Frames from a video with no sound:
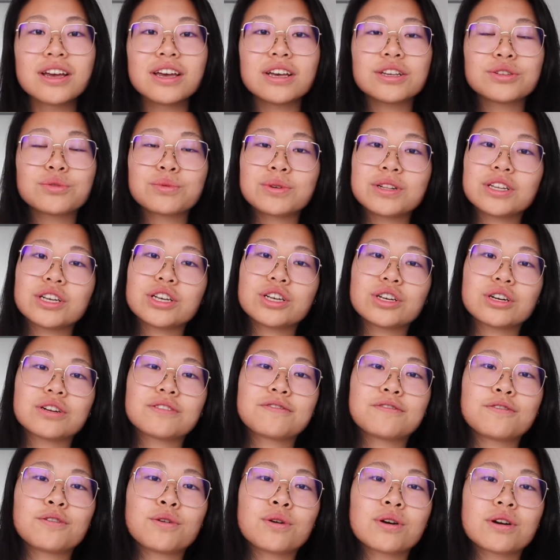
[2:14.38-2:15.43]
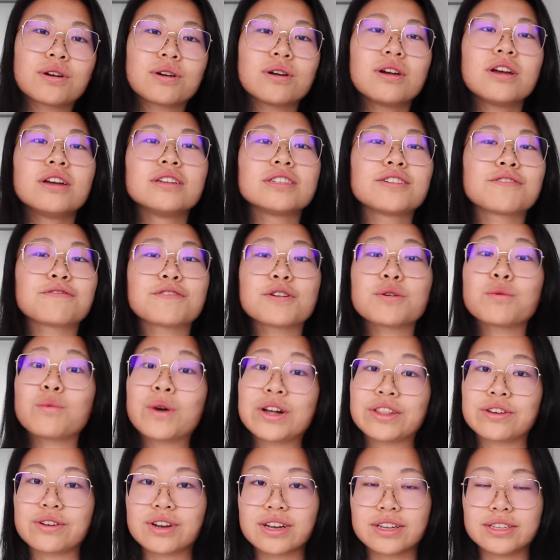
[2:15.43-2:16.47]
is really good for different
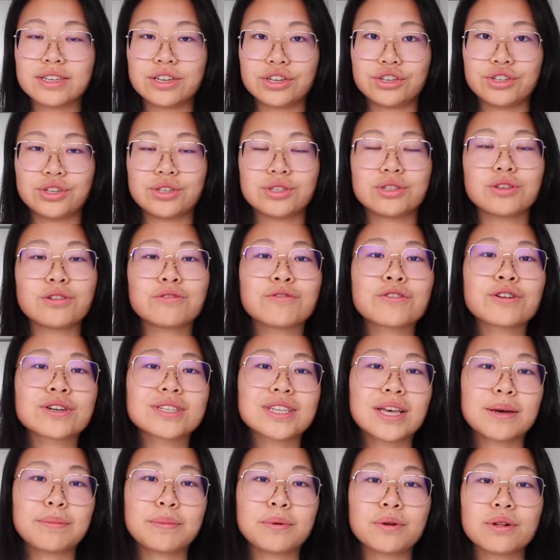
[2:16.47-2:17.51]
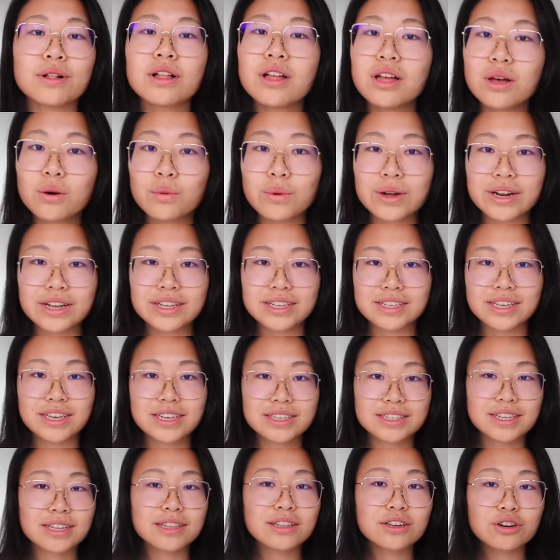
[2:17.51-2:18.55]
weather conditions. So for example, when it
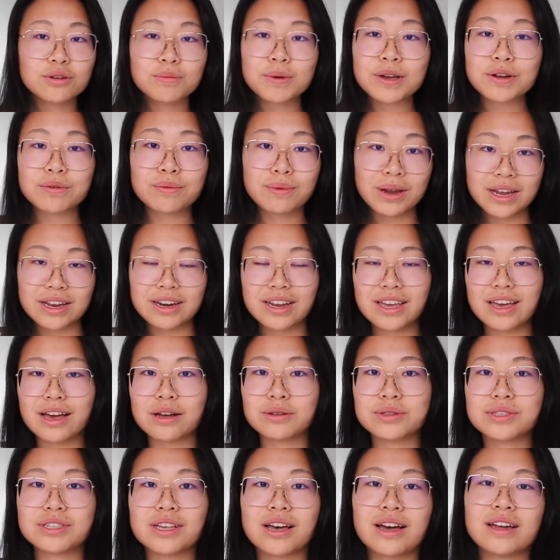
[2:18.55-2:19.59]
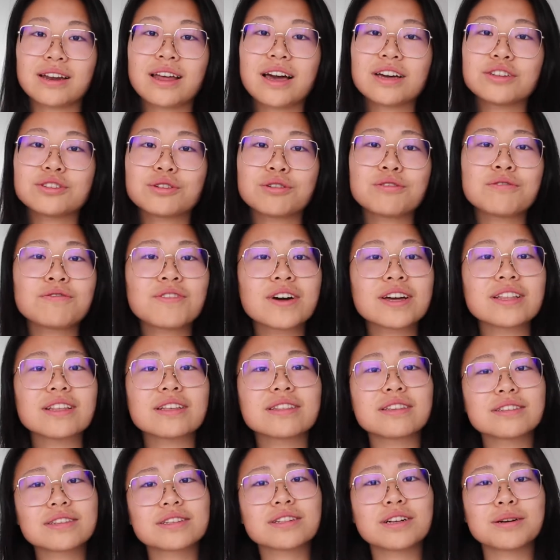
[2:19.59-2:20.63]
is a little bit rainy outside, I don't find
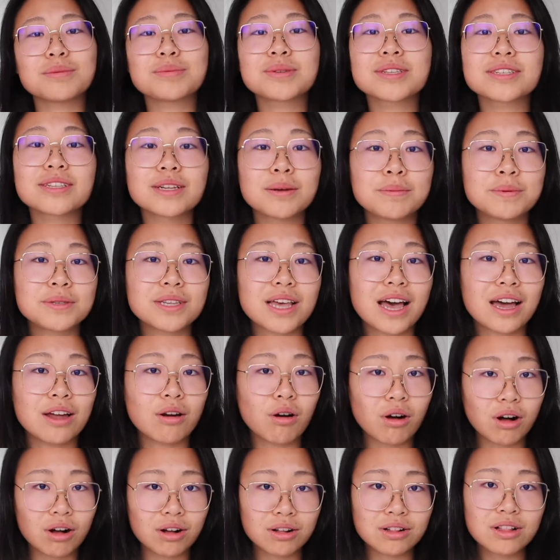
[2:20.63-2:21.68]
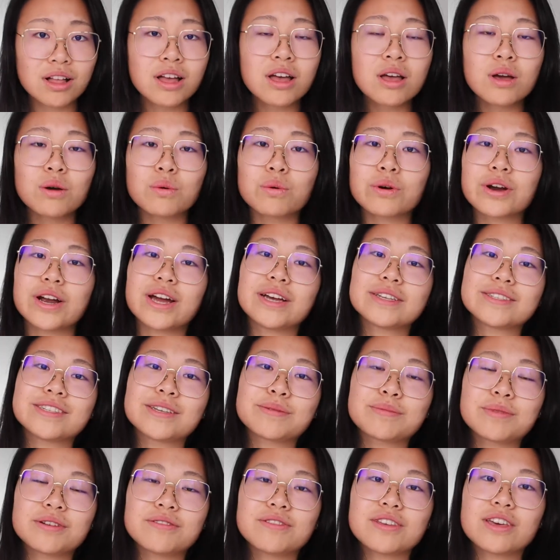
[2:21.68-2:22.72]
that this club slips at all, whereas
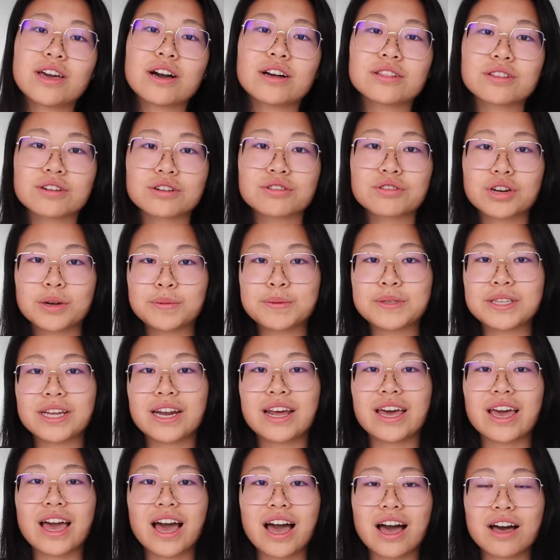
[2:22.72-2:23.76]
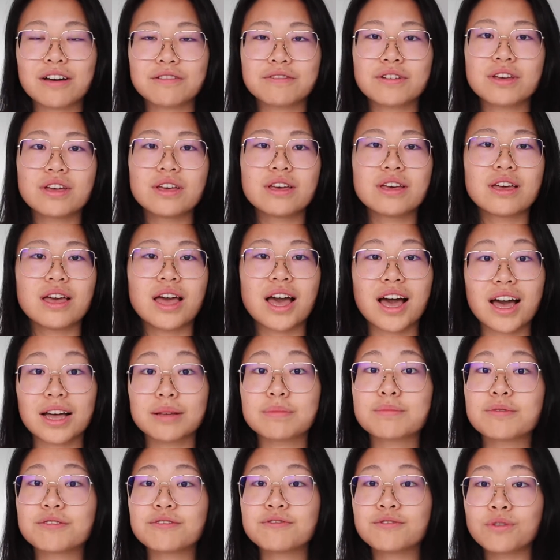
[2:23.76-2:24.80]
some of the other grips that I have
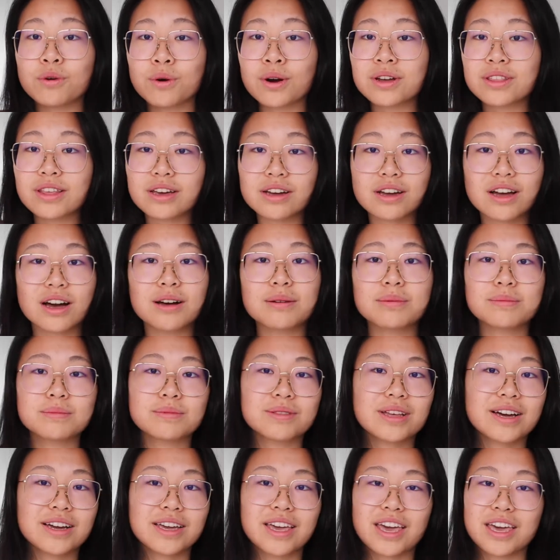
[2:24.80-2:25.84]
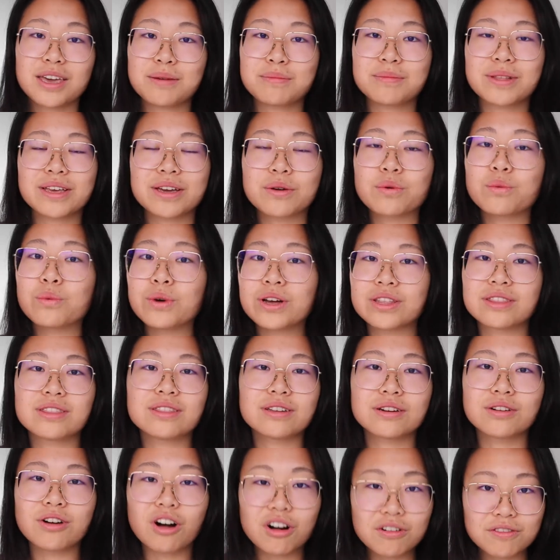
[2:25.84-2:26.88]
had before that came like with
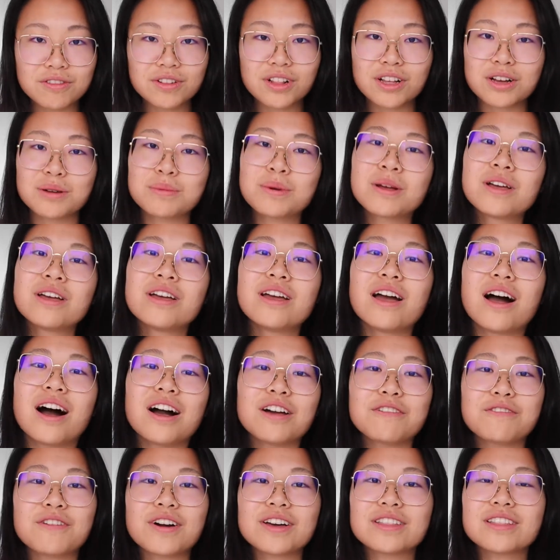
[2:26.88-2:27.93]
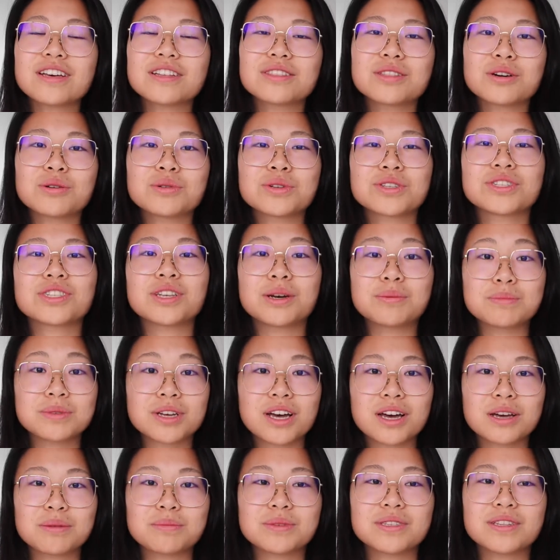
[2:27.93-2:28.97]
the golf club, I find that those
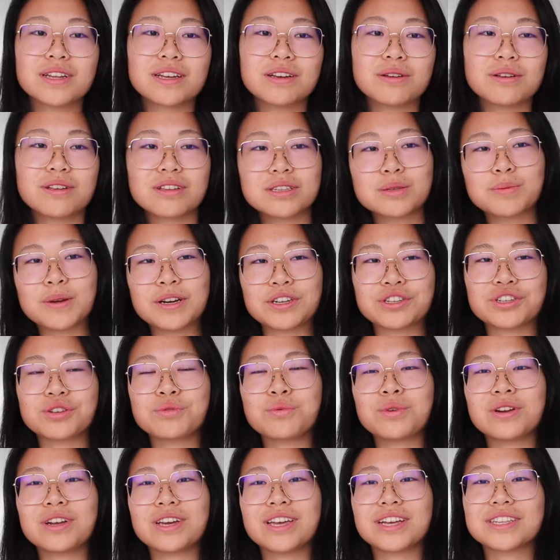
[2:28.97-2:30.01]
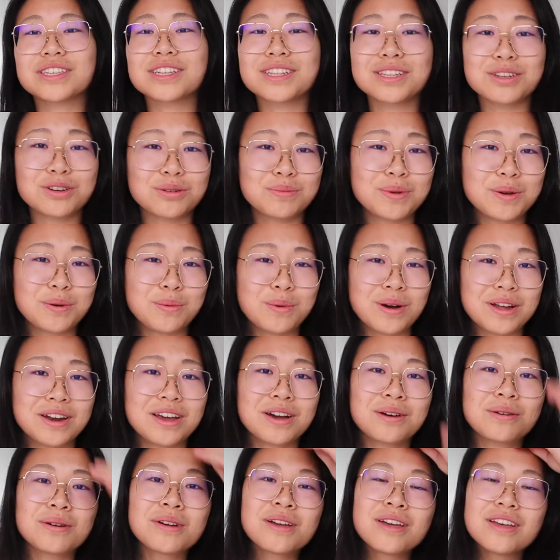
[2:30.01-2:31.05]
sometimes, they, especially when it gets a little bit wet
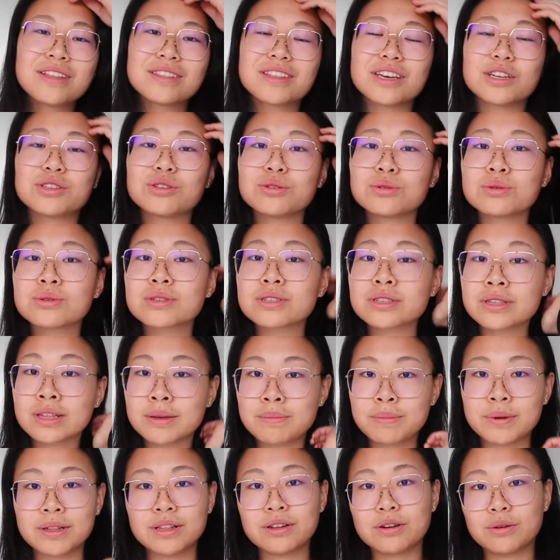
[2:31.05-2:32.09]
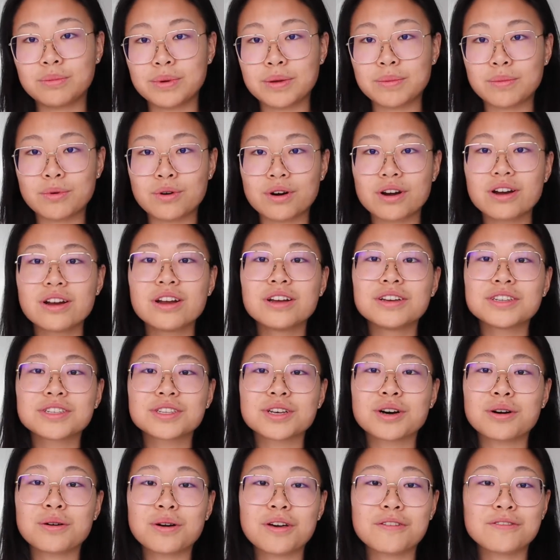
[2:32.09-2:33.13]
out, they do slip a little bit more.
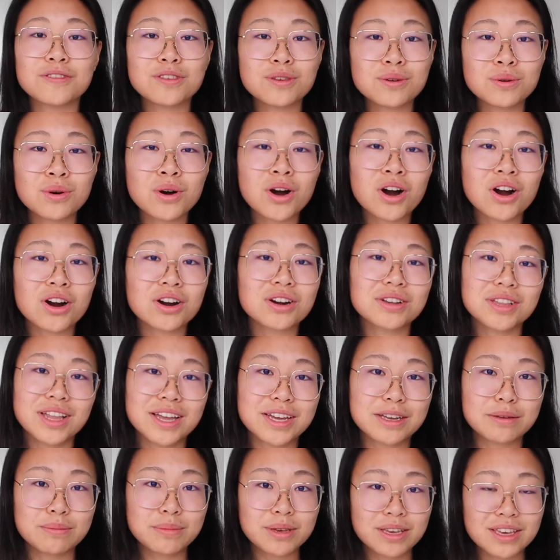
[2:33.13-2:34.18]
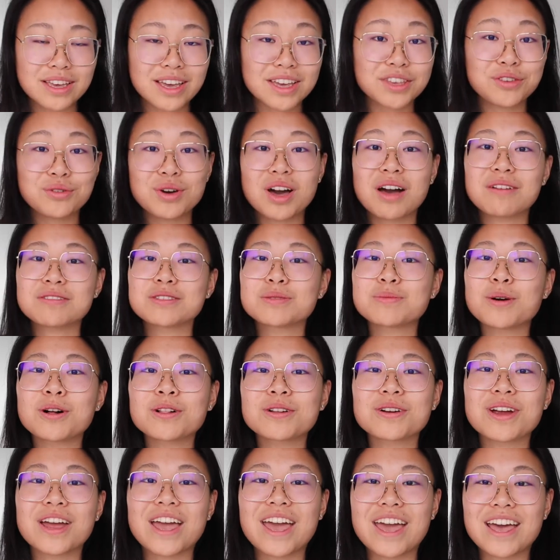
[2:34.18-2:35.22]
So if you are like me and you have
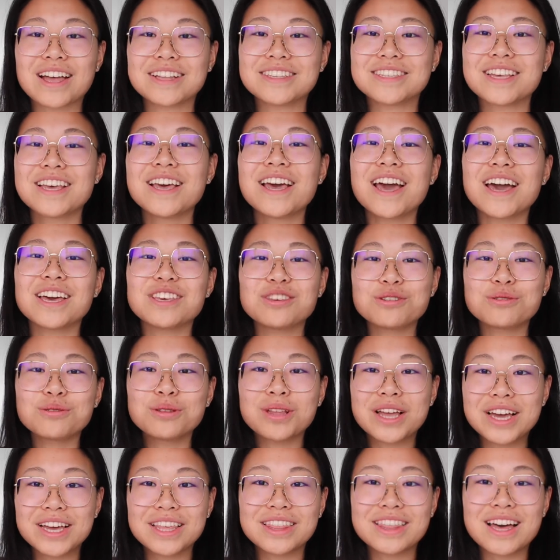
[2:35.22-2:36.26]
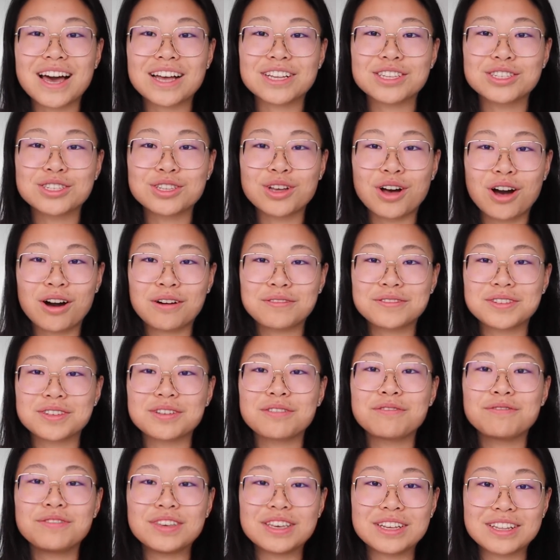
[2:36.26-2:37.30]
smaller hands and you like that soft
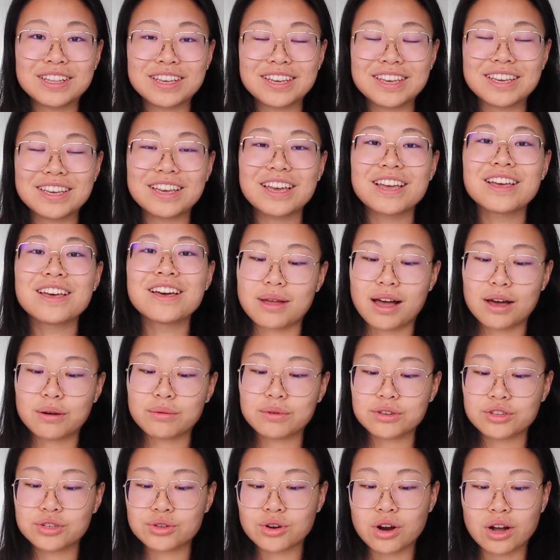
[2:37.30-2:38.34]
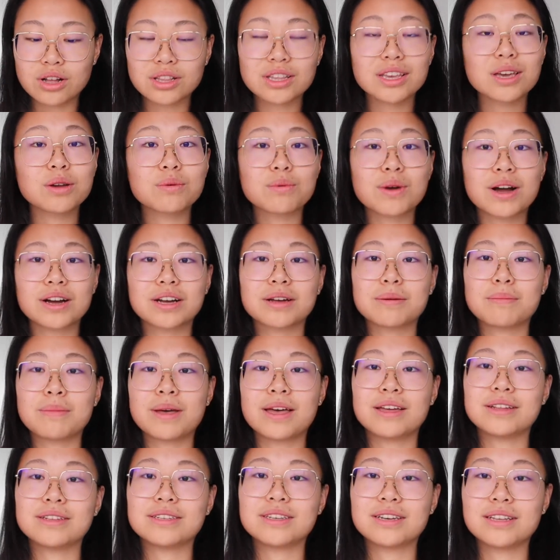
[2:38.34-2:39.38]
feeling, I would strongly
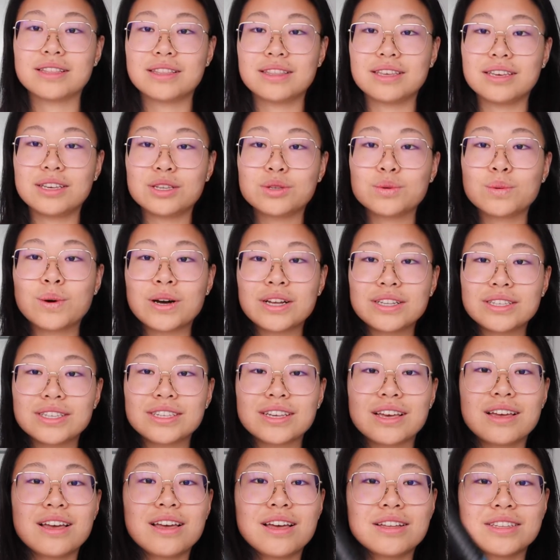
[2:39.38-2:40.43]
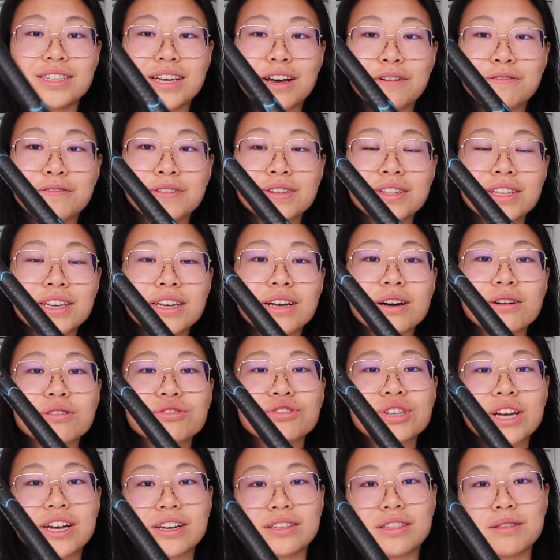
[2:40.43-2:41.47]
recommend these ones. Definitely go
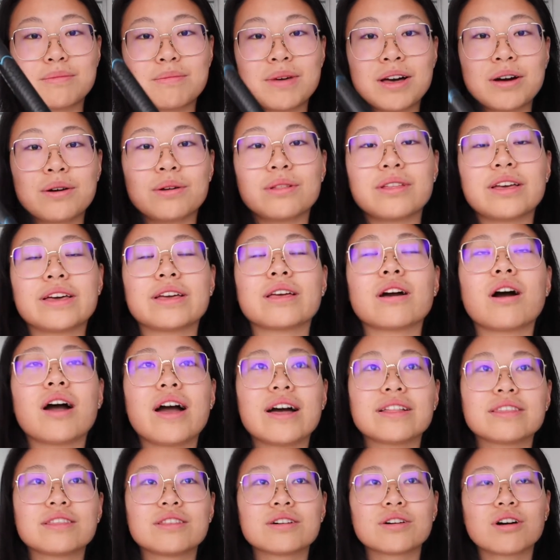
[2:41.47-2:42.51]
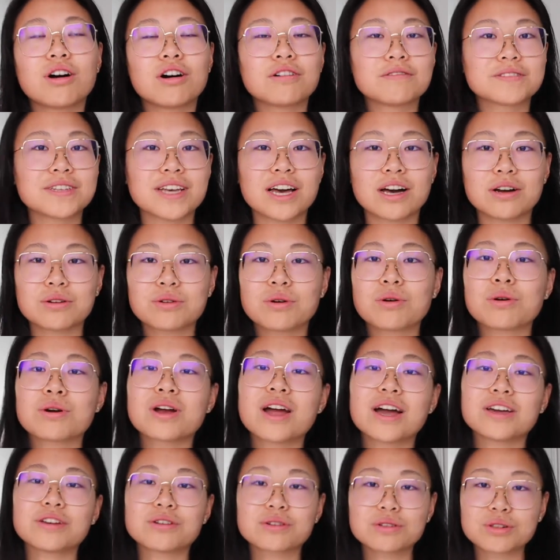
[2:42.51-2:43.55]
check them out like at the Golf Town or
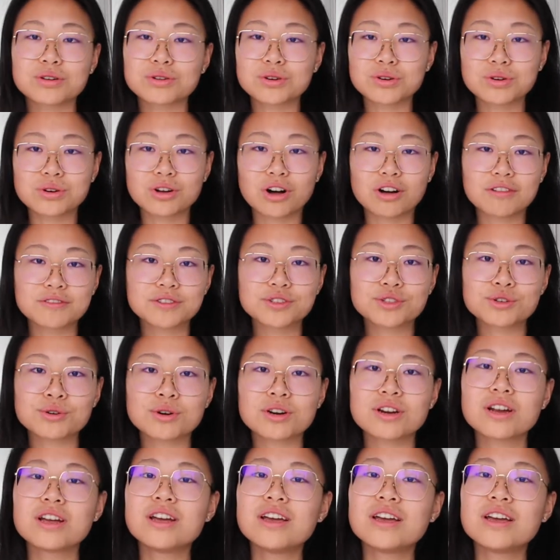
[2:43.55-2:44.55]
at your local golf store.